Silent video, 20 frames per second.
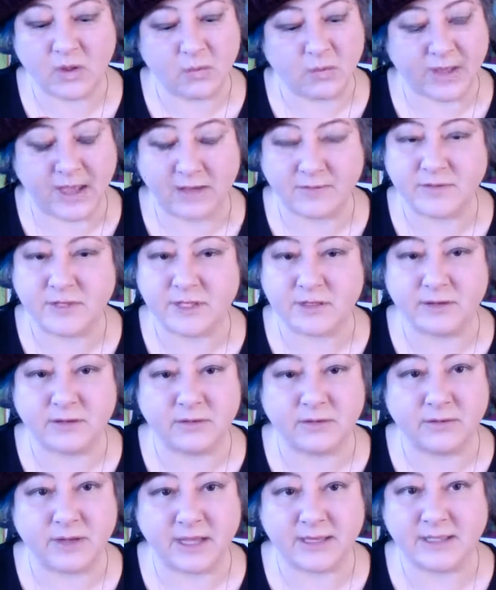We have
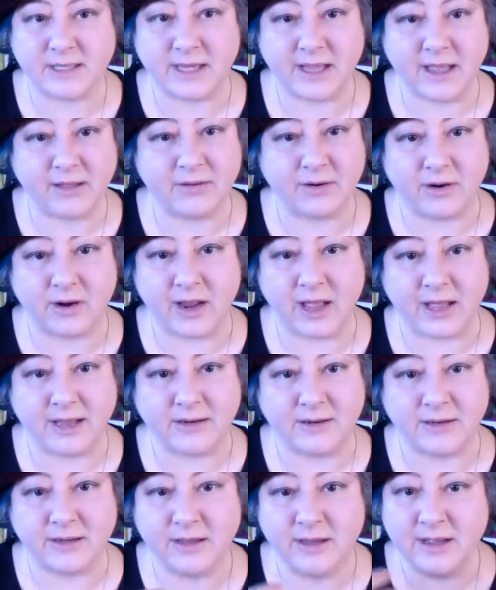to get together,
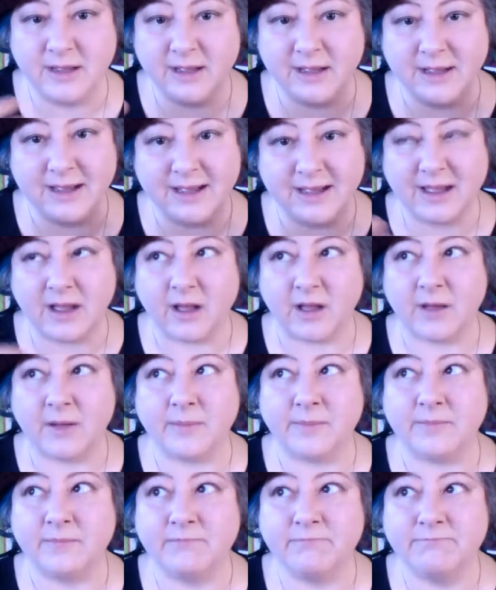and
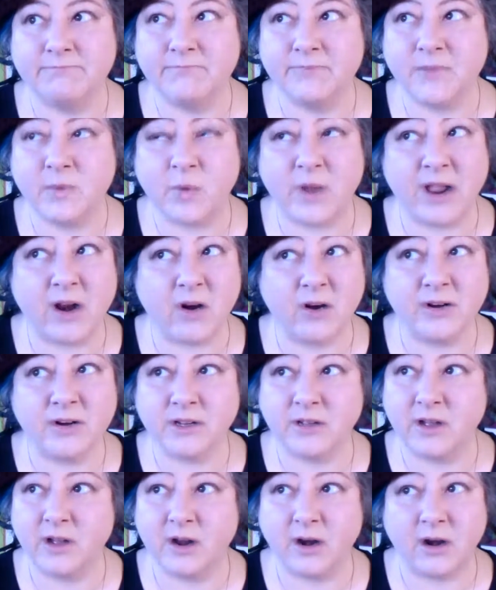we
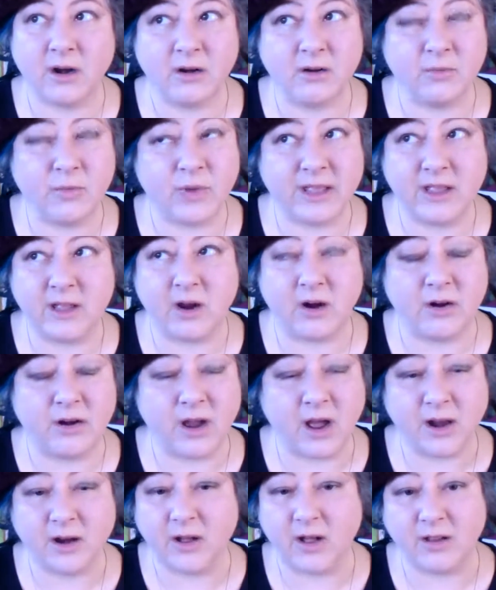are
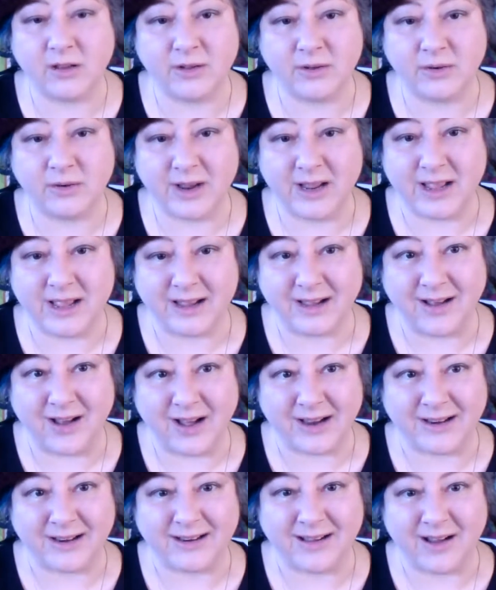not all agreeing
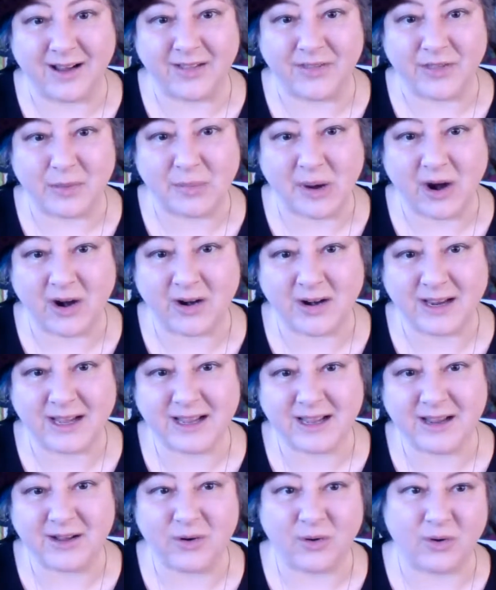on the
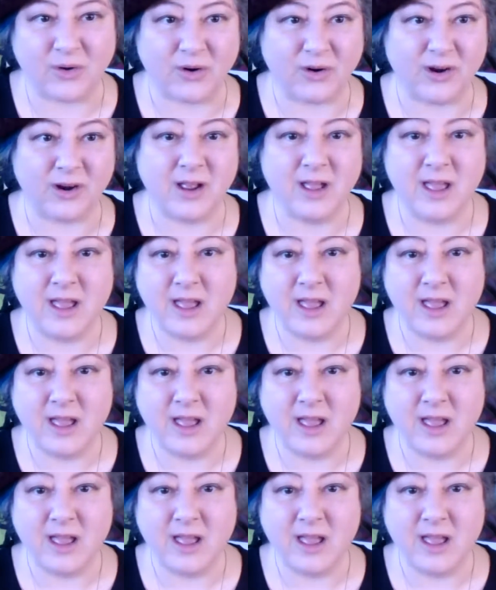party or